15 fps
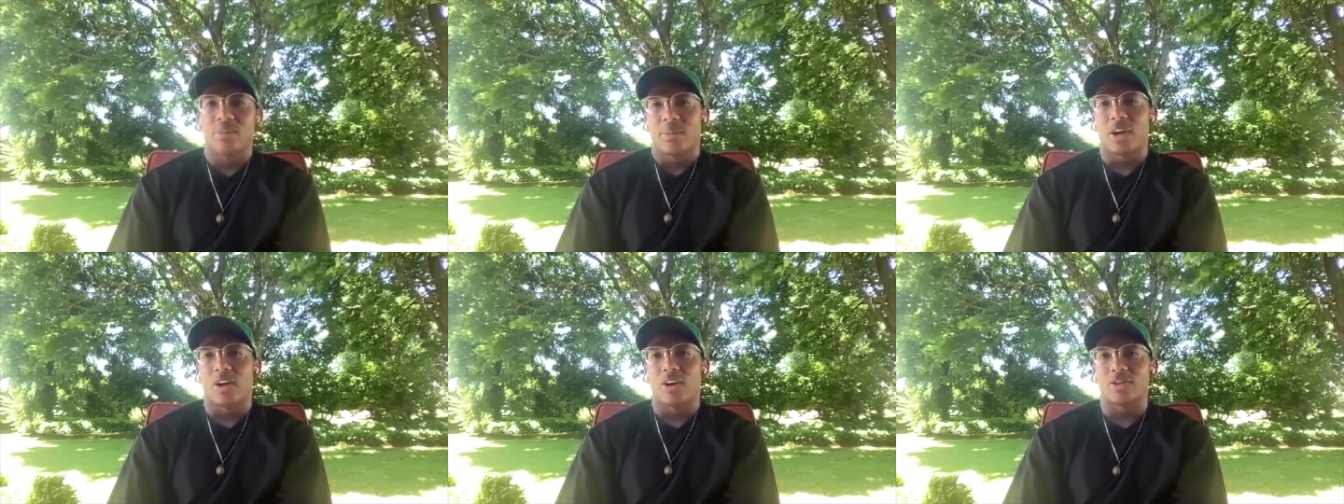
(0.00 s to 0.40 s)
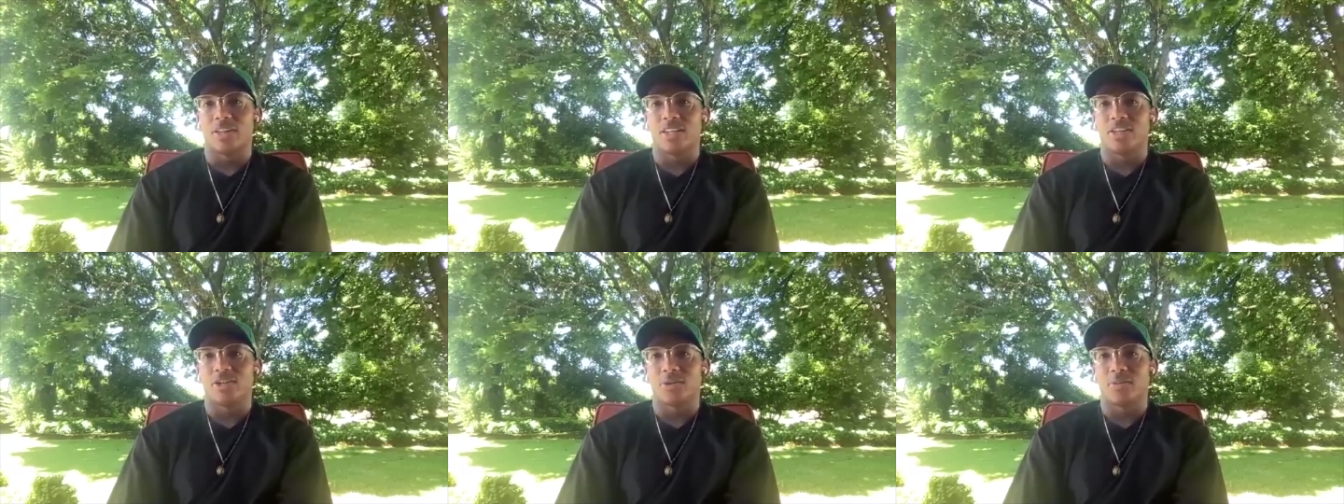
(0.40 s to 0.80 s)
my art
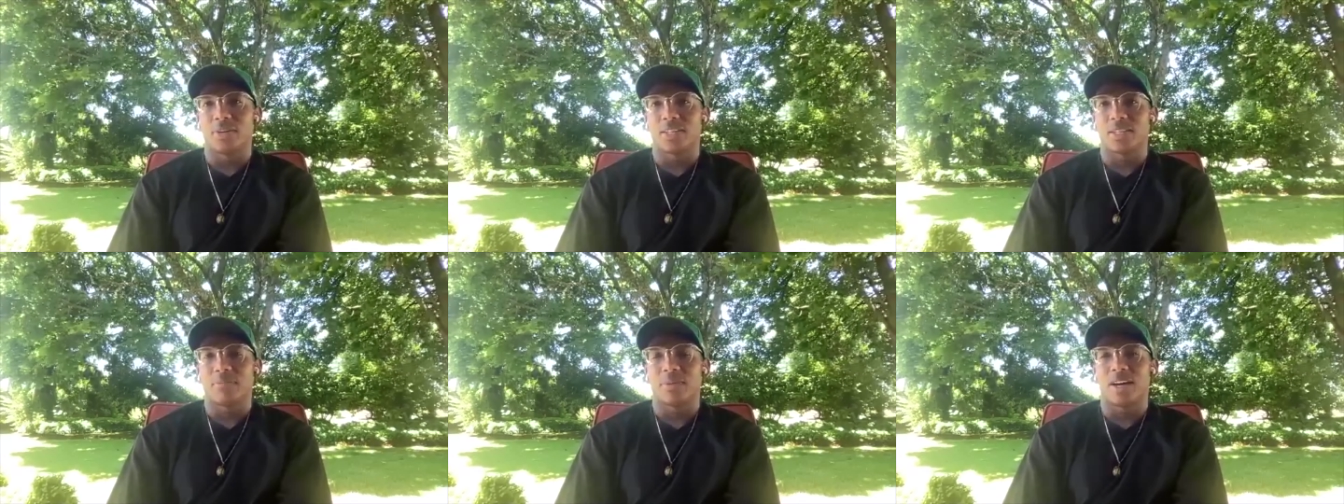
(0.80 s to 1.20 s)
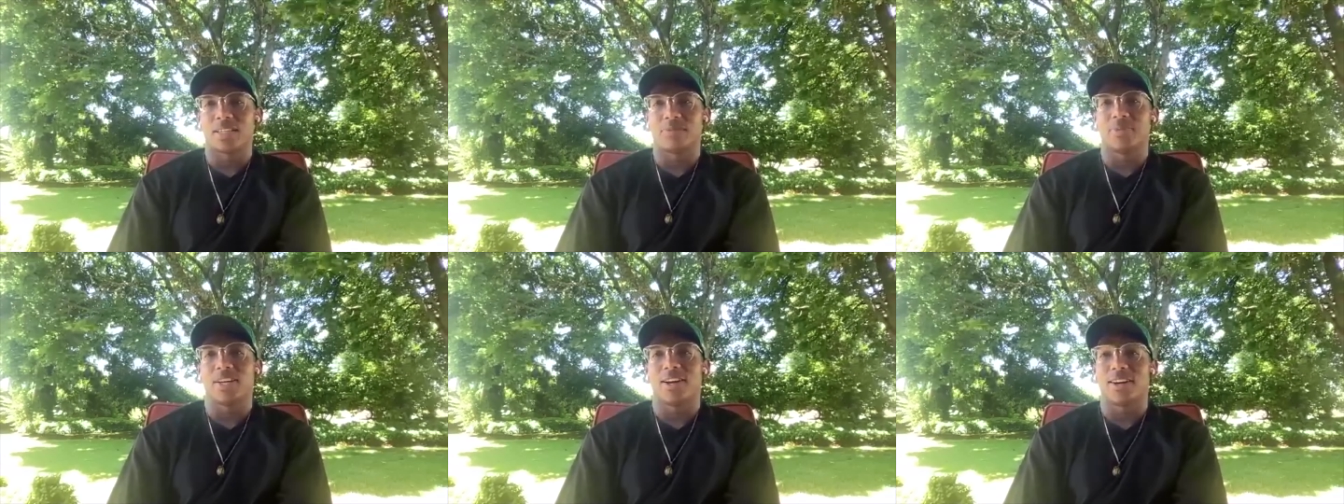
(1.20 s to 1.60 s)
teacher, Miss
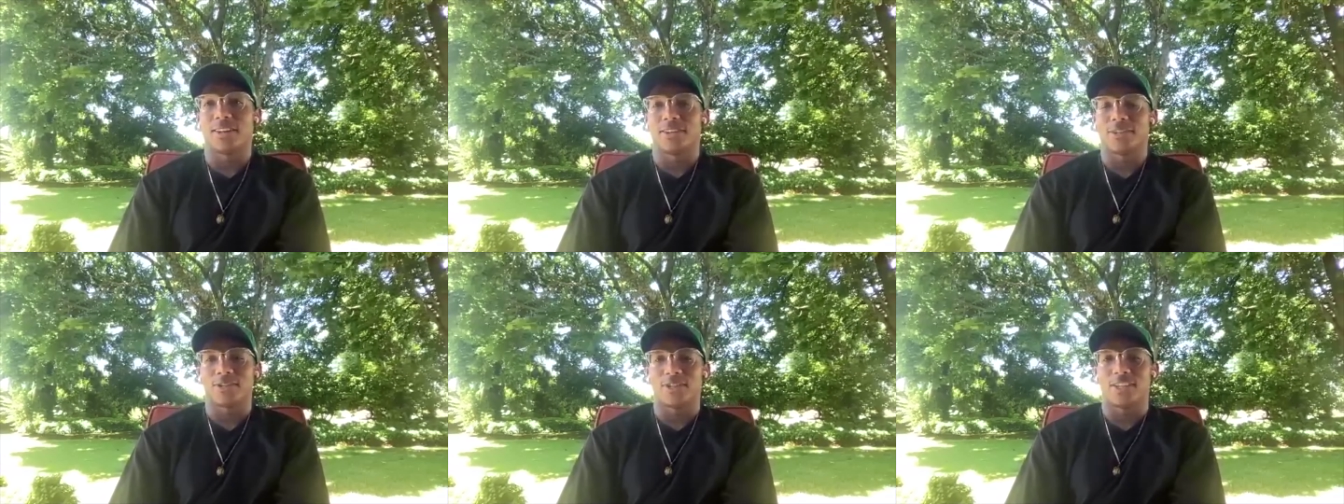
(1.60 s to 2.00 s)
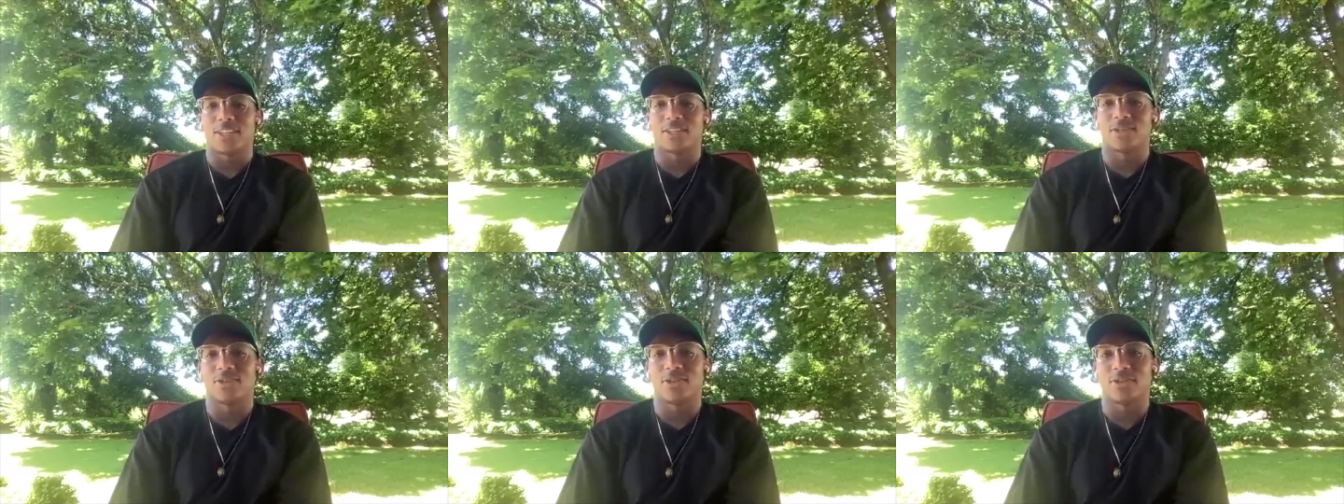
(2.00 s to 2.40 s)
Masmiano, she
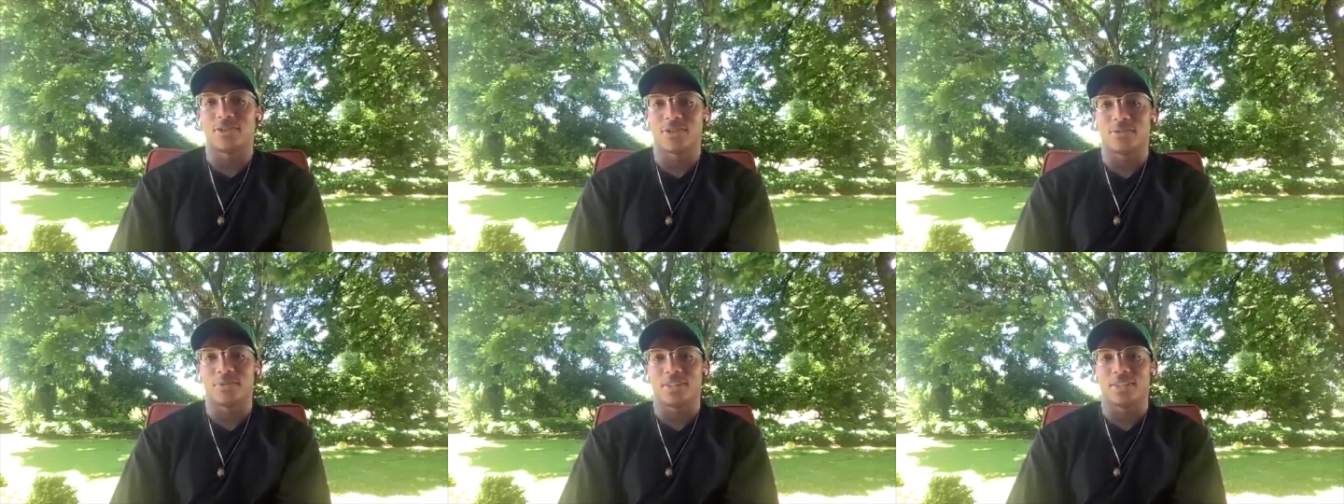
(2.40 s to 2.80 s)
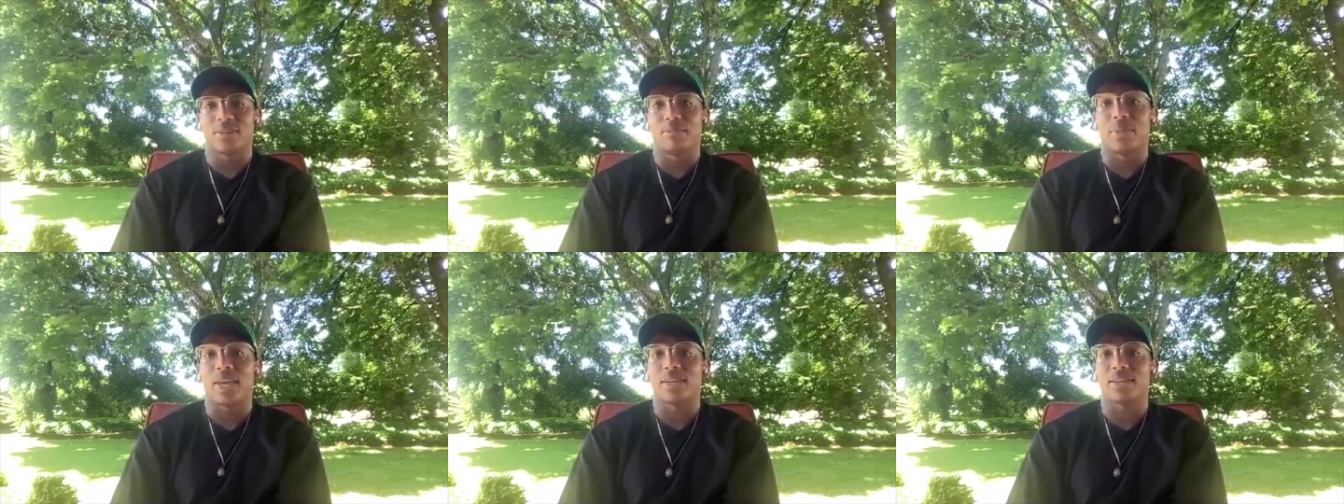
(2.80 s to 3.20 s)
introduced me to
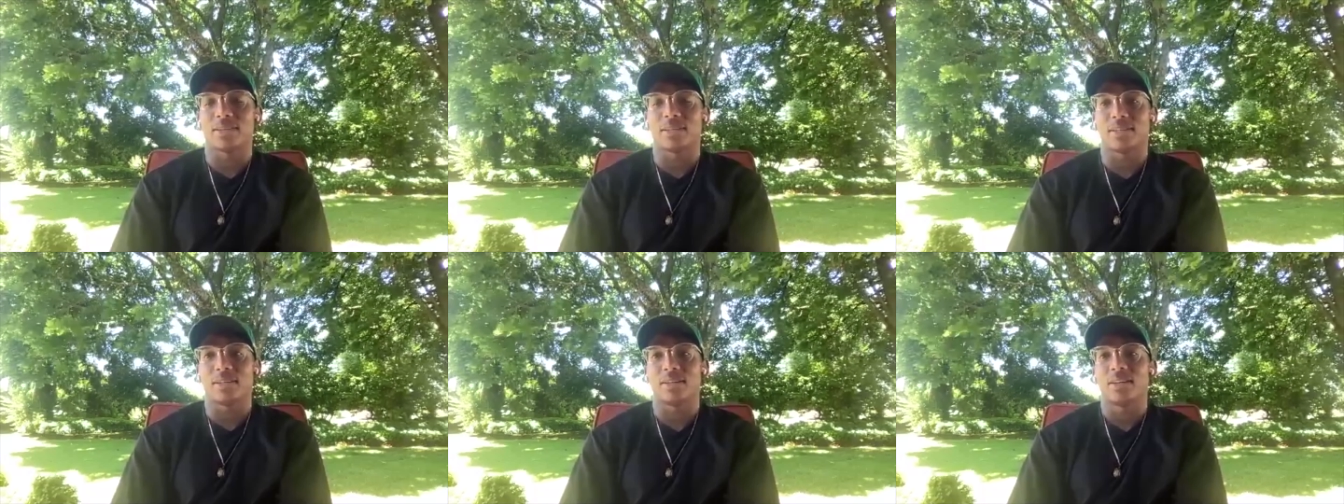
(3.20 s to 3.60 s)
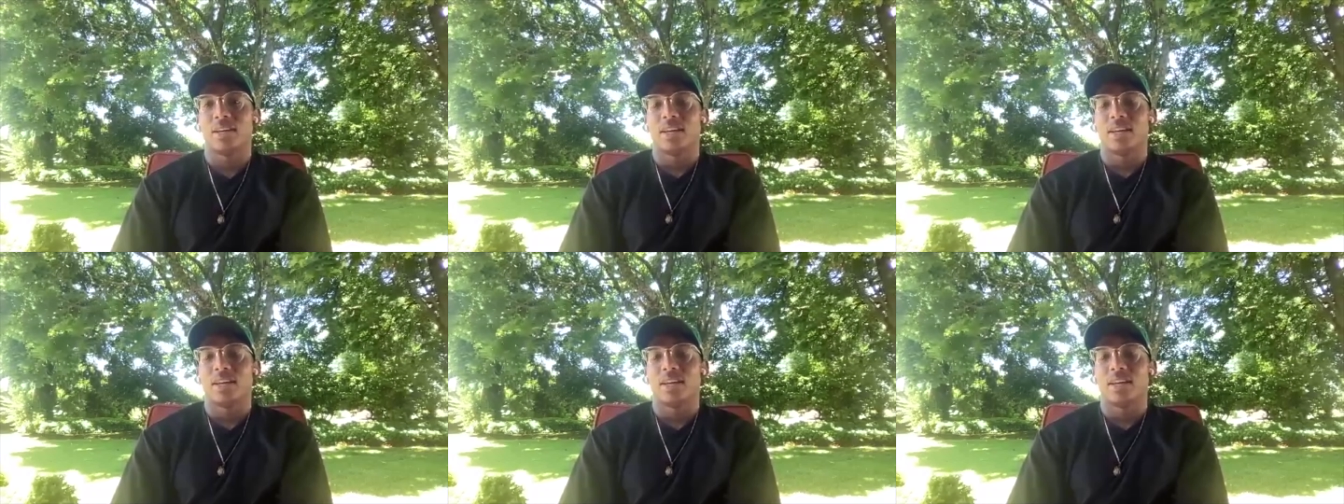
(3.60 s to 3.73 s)
Banksy,